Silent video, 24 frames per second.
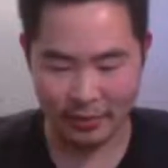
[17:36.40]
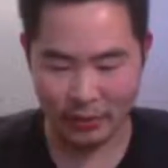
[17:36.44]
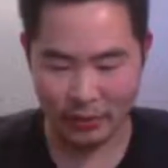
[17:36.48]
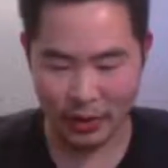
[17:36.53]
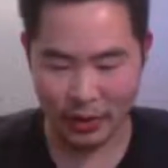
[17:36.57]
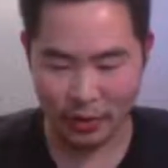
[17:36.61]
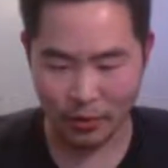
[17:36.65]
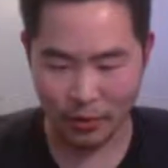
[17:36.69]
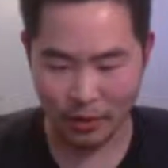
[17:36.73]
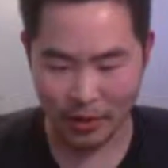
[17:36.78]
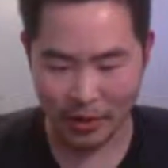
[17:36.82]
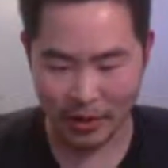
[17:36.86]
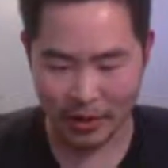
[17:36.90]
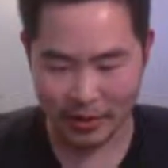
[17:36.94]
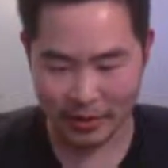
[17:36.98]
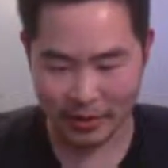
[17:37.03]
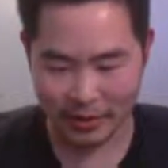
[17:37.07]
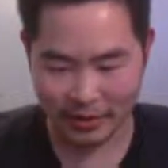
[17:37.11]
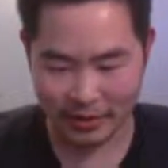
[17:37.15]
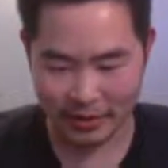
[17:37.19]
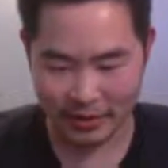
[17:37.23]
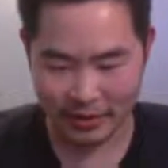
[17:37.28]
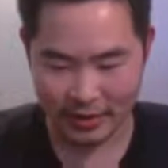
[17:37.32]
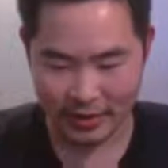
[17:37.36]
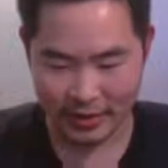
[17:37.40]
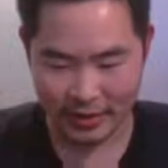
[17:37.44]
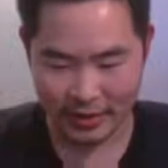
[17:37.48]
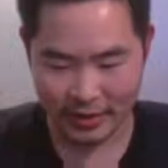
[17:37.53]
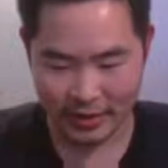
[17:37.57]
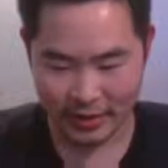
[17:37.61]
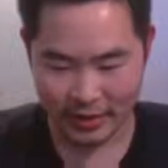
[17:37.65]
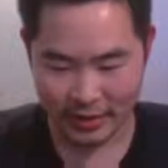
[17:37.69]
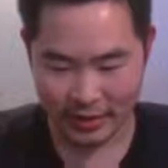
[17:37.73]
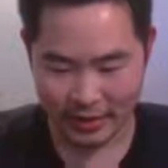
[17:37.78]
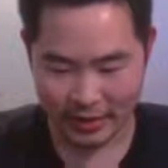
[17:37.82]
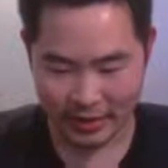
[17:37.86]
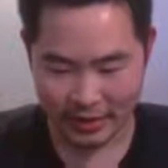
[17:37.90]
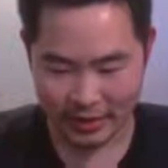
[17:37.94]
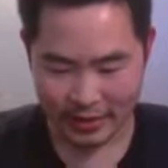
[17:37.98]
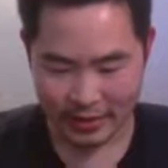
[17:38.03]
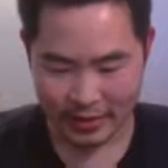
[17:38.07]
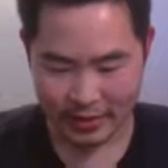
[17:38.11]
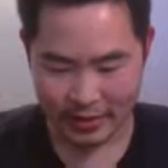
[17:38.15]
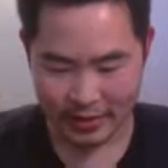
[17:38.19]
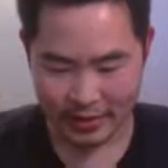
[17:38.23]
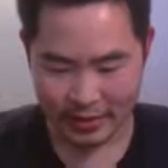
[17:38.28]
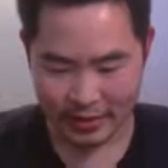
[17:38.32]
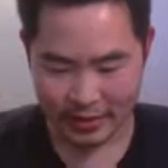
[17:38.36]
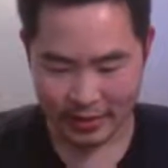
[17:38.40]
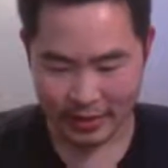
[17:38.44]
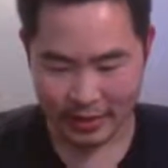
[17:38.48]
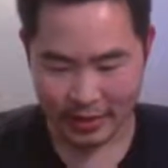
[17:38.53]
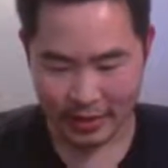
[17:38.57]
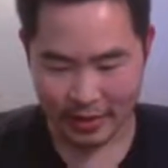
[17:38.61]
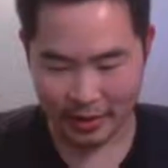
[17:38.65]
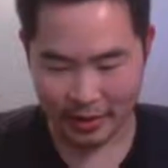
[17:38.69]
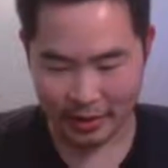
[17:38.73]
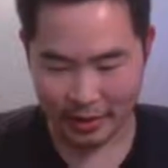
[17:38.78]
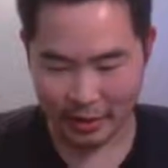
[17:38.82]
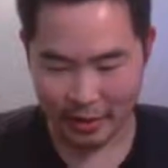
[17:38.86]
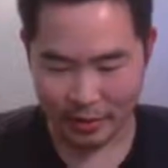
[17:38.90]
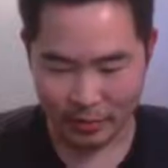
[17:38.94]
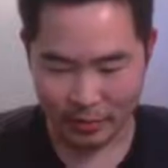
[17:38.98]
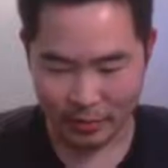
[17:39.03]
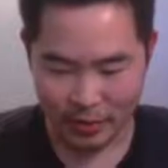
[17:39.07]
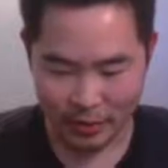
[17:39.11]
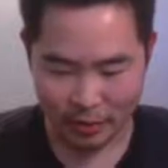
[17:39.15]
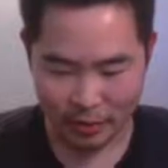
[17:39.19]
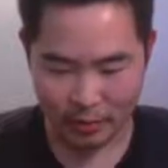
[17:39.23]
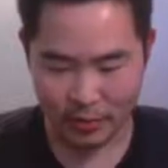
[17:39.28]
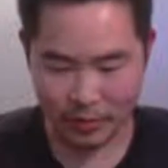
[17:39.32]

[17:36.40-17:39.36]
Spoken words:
requires that are a little